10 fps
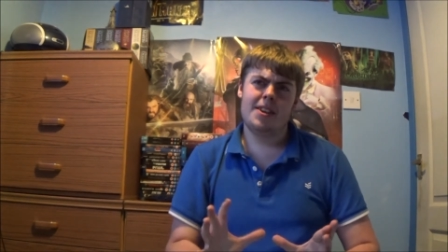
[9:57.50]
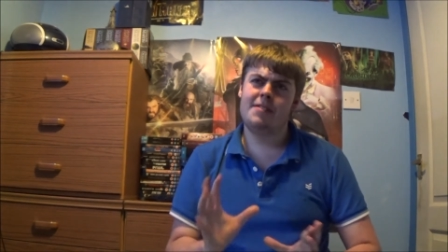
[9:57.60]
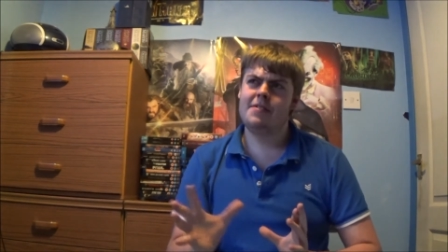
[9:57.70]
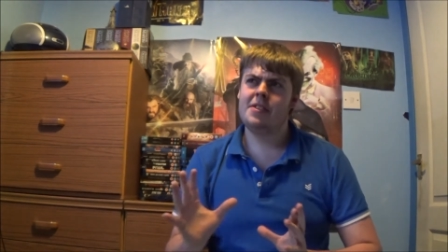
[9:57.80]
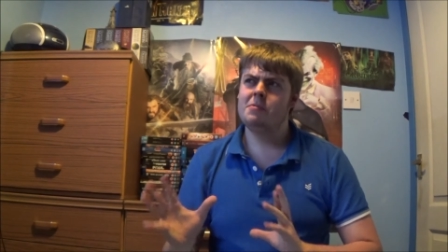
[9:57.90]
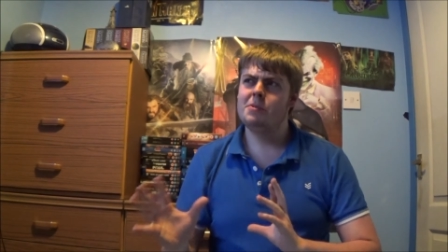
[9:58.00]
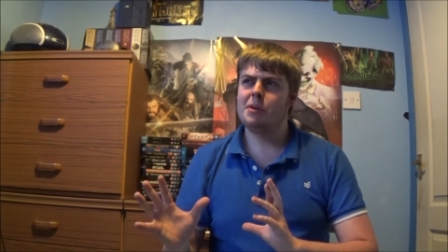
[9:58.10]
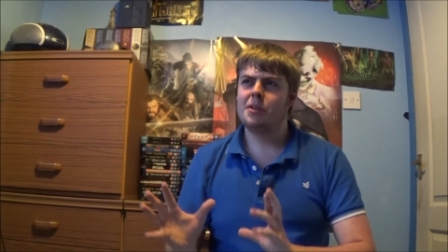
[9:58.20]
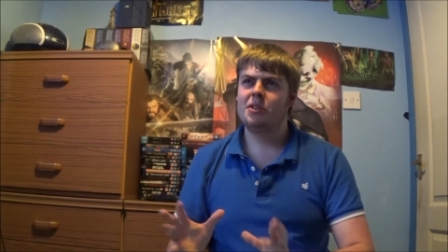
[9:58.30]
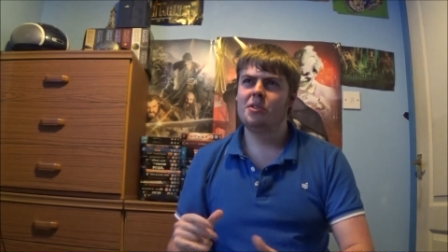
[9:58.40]
War
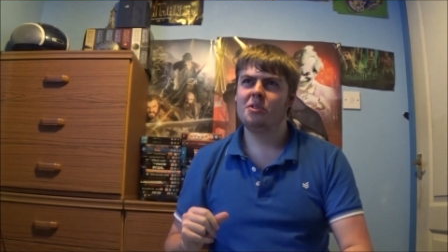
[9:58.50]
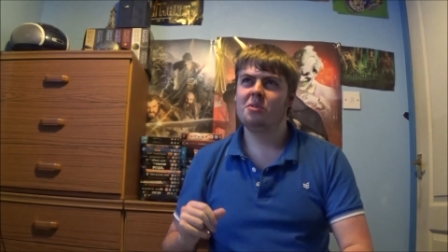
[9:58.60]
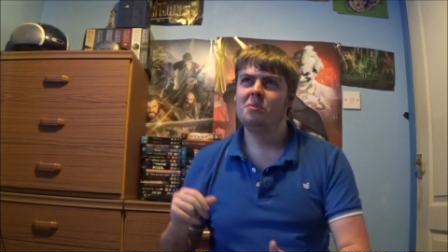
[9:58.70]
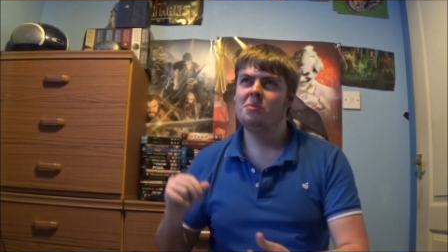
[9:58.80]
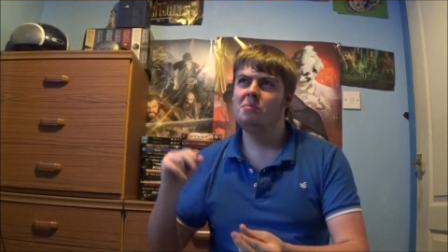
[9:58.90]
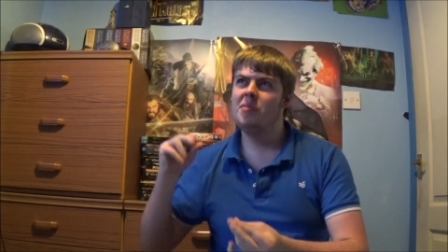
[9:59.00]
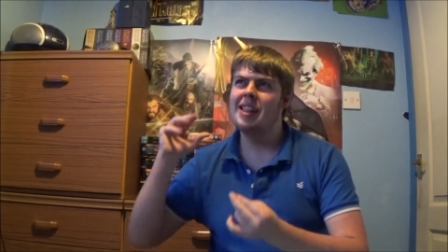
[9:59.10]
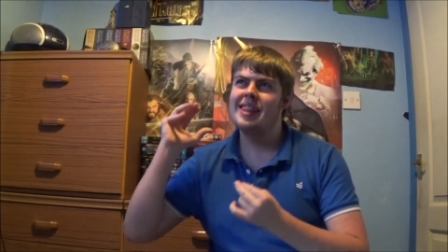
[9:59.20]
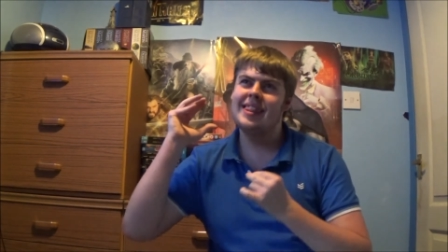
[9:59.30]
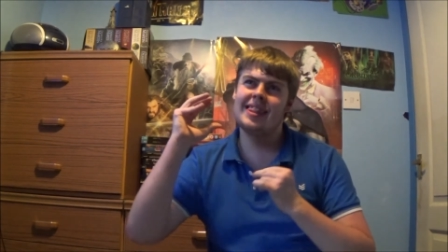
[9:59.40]
Part Two though,
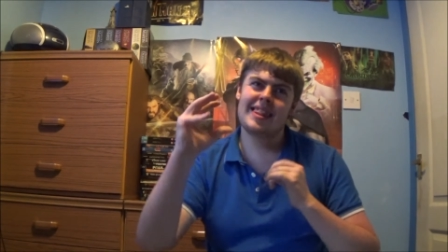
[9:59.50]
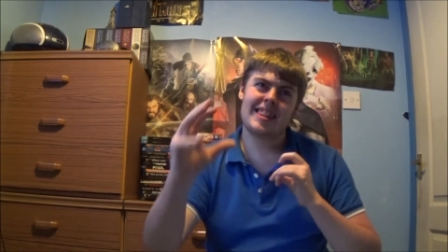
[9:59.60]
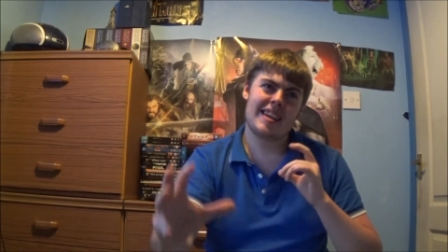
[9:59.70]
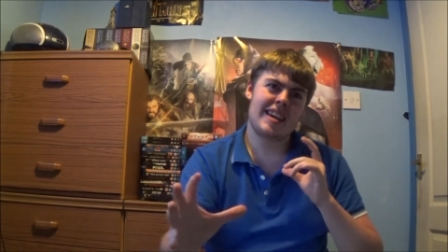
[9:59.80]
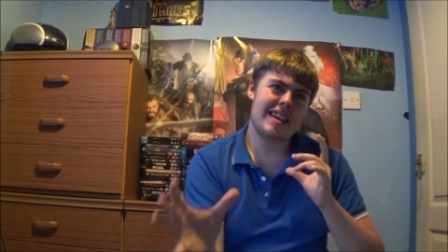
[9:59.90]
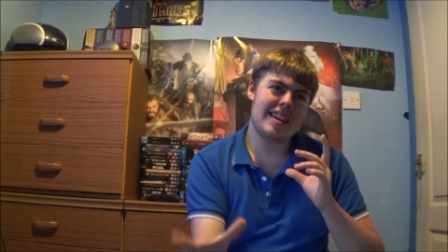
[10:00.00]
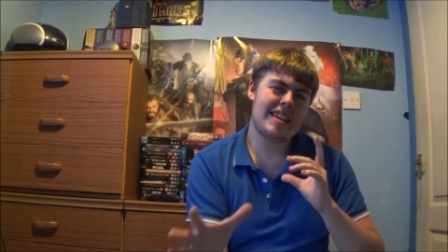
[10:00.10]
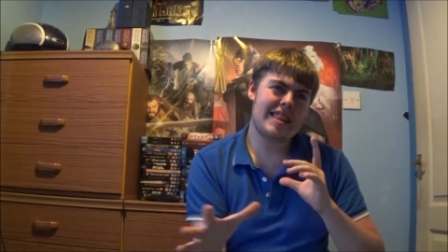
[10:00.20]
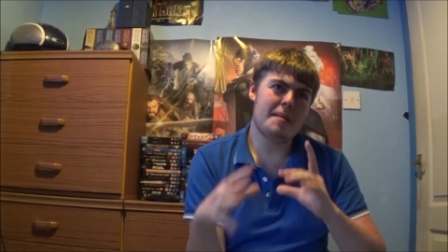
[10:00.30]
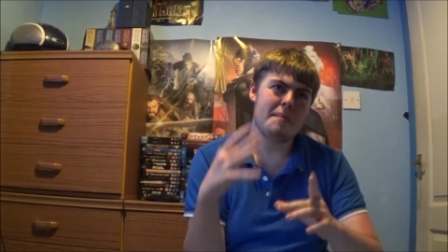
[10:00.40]
I
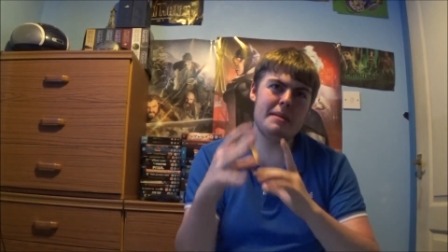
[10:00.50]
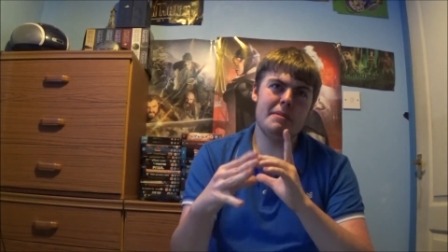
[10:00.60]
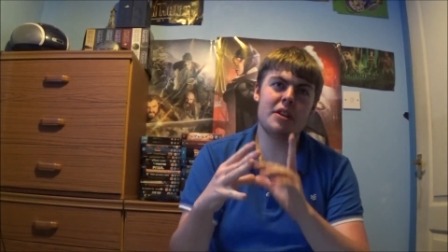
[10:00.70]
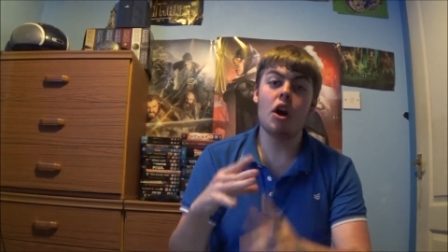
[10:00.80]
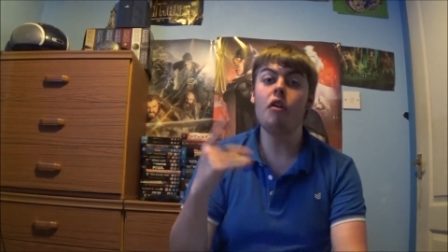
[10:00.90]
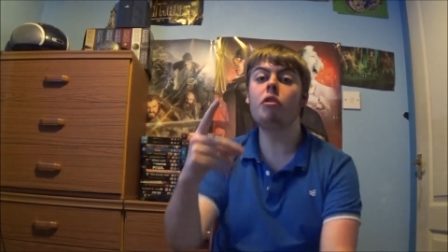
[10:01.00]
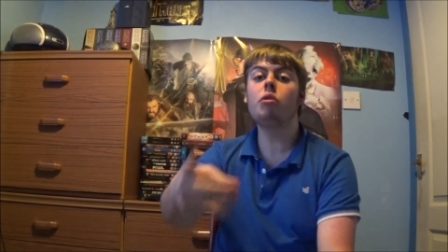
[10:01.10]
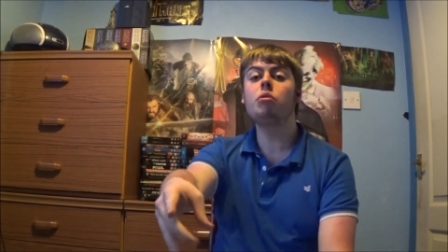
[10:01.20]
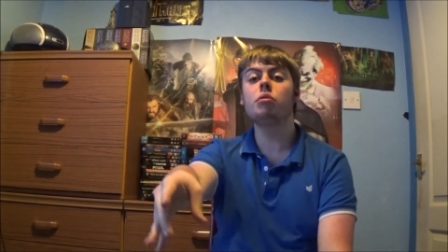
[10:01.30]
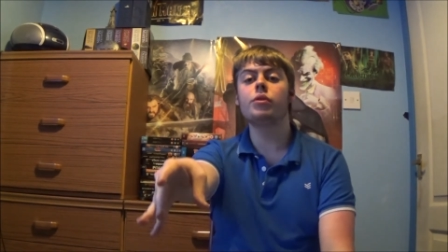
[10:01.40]
think there might be a.
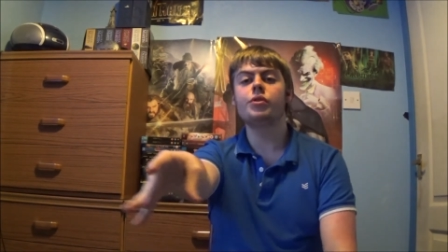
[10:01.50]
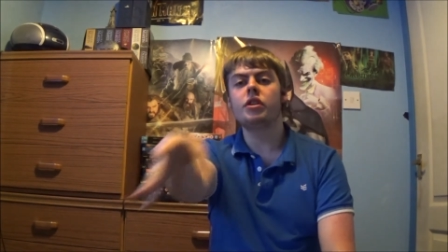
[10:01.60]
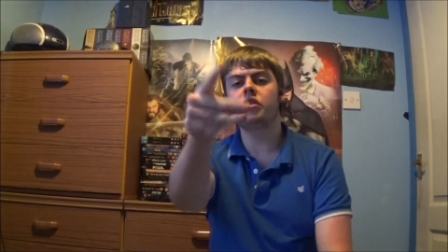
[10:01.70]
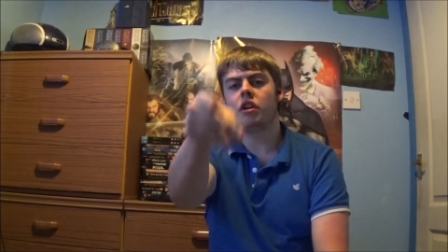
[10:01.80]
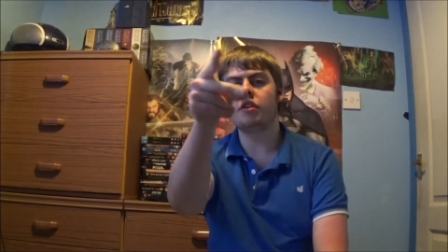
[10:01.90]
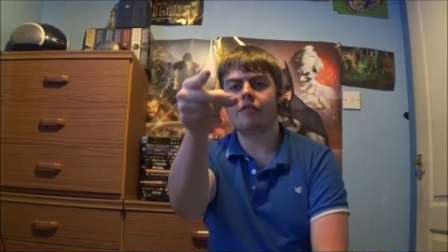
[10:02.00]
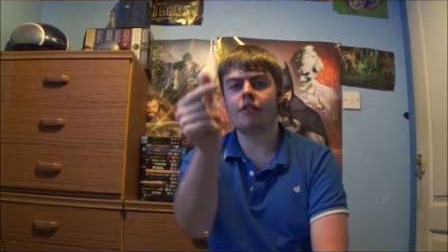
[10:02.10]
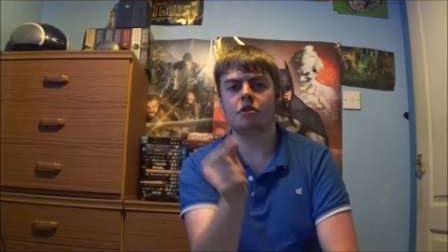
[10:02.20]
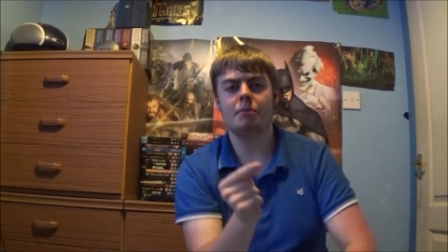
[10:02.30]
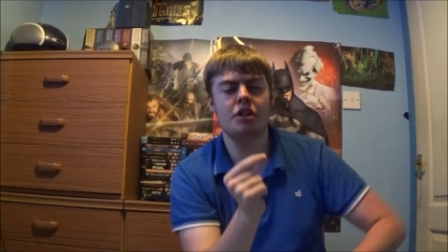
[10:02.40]
Oh, there's something I
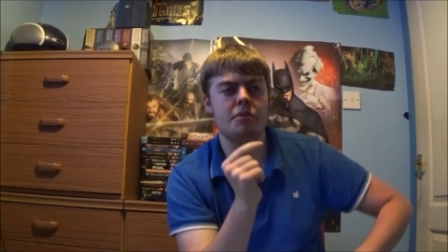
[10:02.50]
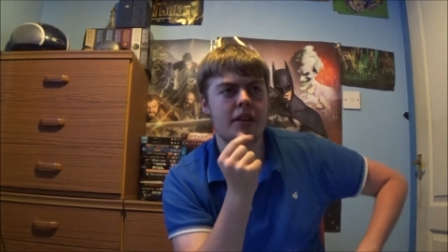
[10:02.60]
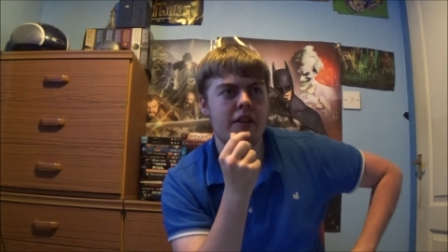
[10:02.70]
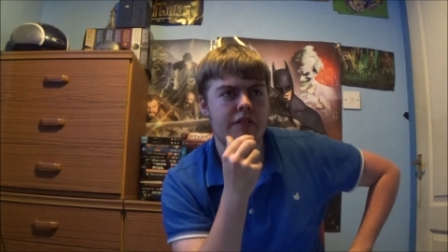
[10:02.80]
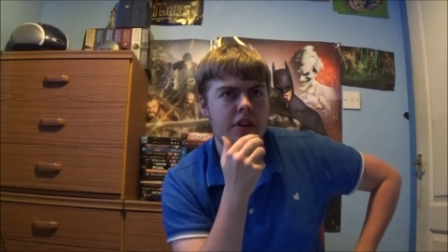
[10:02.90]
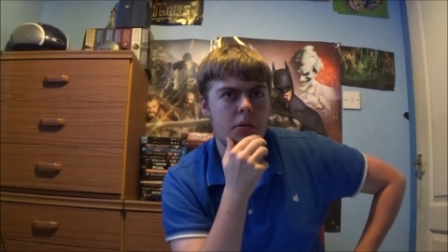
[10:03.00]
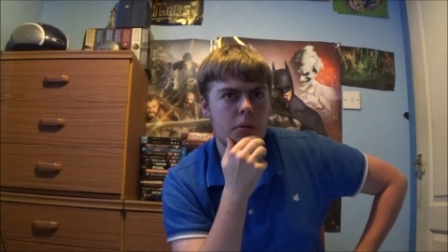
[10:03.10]
forgot to mention about the Infinite